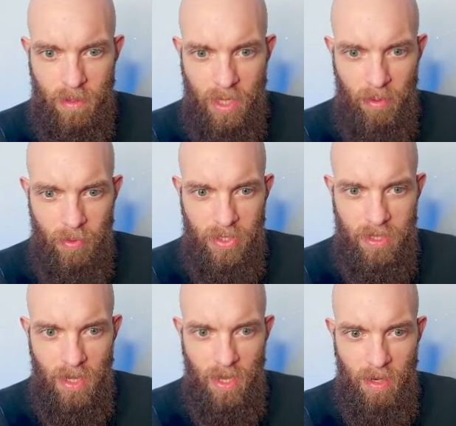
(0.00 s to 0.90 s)
can we
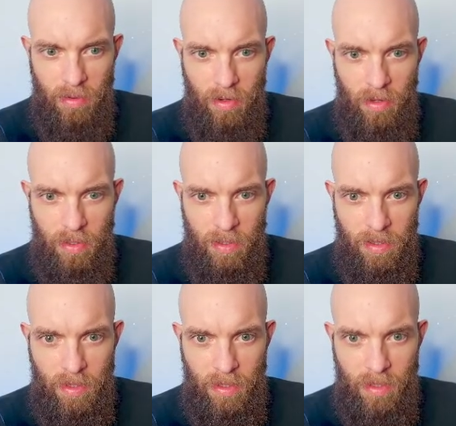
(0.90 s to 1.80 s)
see it or not?
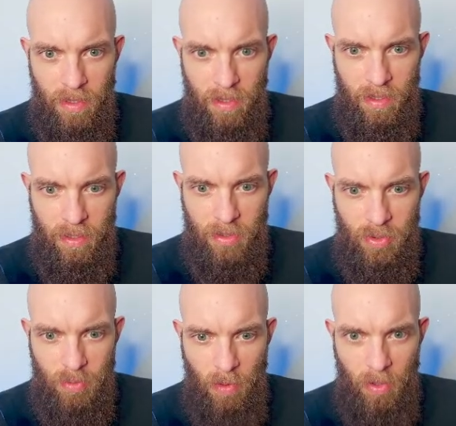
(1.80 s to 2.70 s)
It's
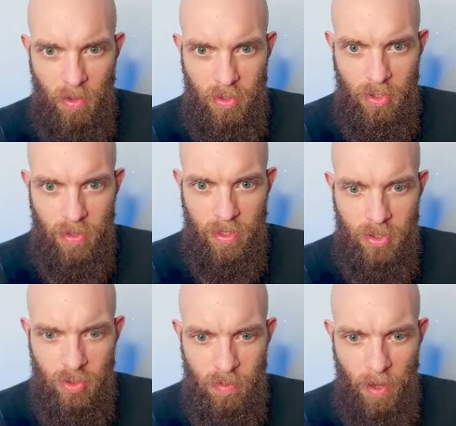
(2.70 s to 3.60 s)
too small. Also, it's
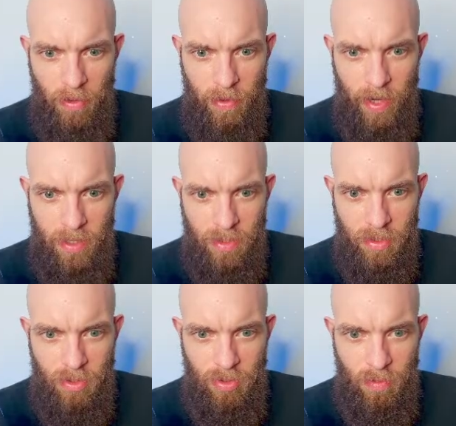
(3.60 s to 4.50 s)
too small, right? It's
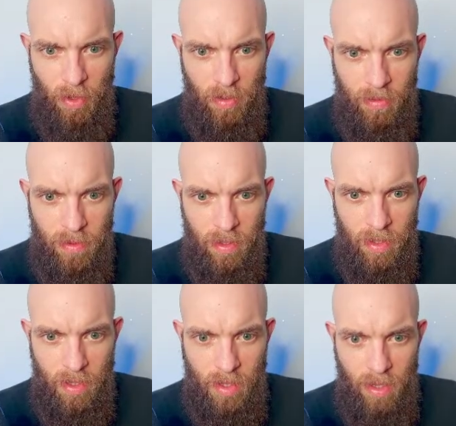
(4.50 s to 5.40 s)
too small.
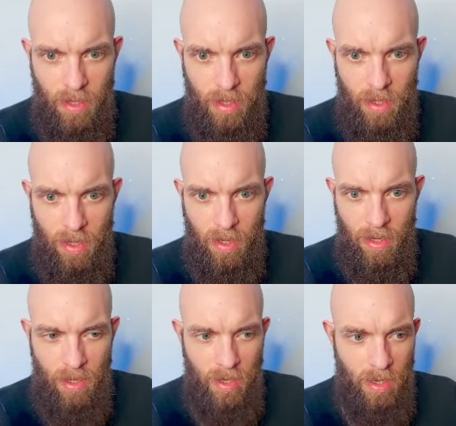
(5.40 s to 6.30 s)

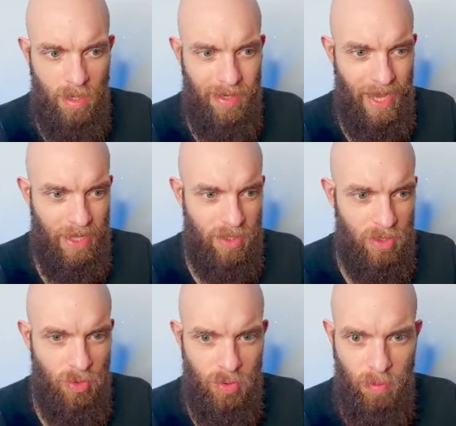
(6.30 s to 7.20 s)
Yeah, it's
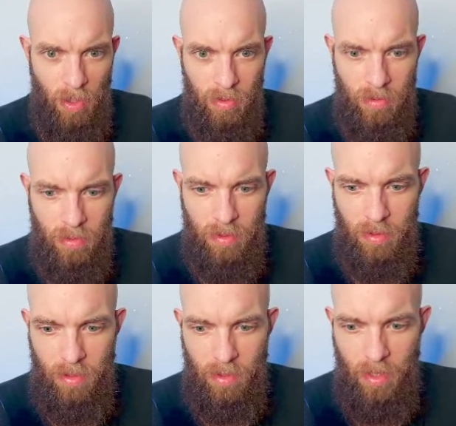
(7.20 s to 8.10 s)
too small.
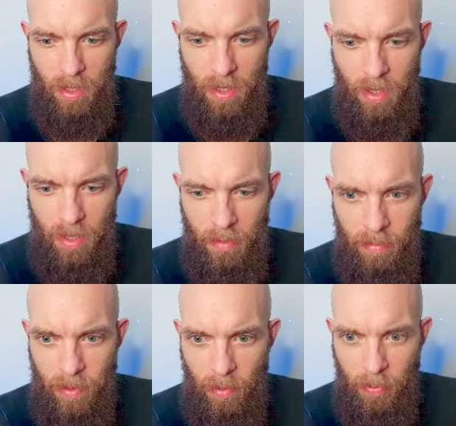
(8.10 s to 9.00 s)

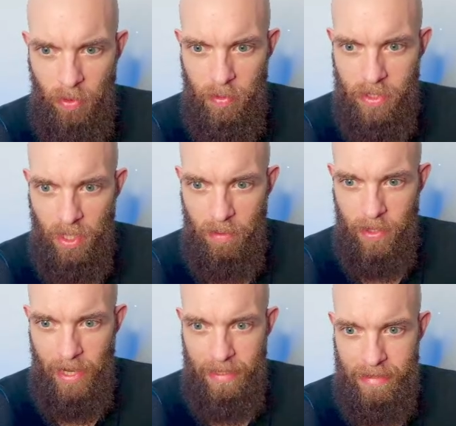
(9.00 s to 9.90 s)
People probably telling
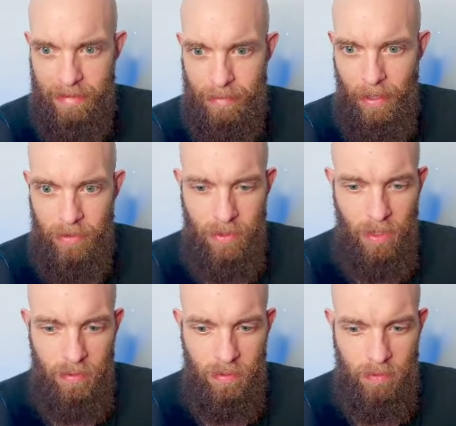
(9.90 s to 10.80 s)
me, hey, it's too small.
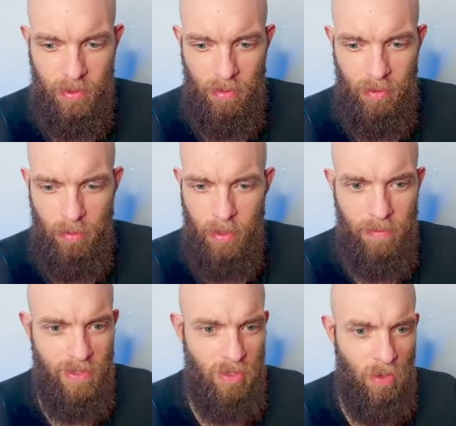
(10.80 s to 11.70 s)
No, nobody
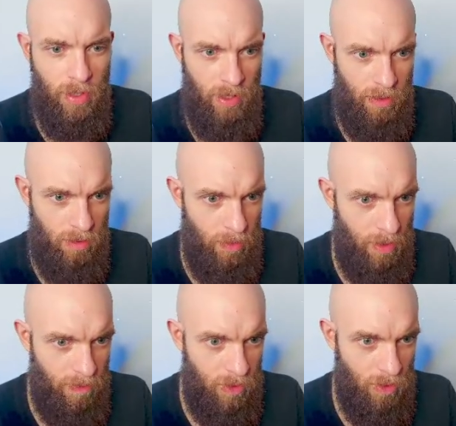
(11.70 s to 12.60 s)
even talking.
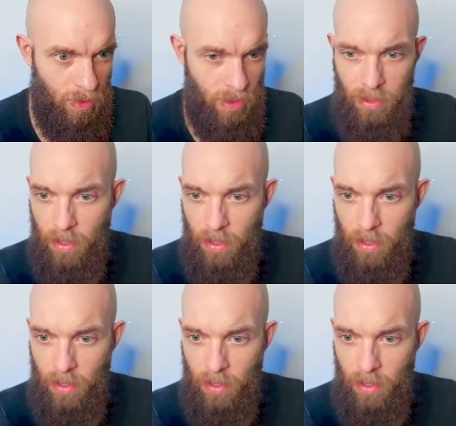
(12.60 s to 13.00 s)
Nobody even talking.